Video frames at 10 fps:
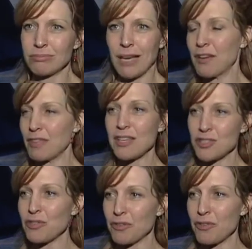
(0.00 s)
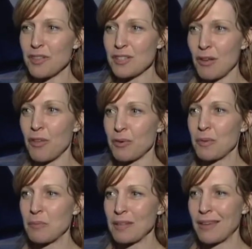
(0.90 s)
kind of the history of where these all three
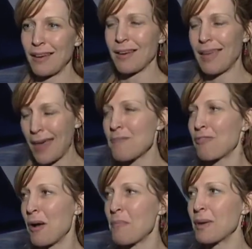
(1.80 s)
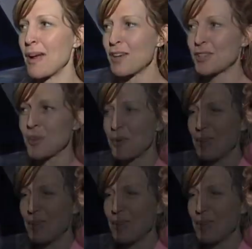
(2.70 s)
women came from, but also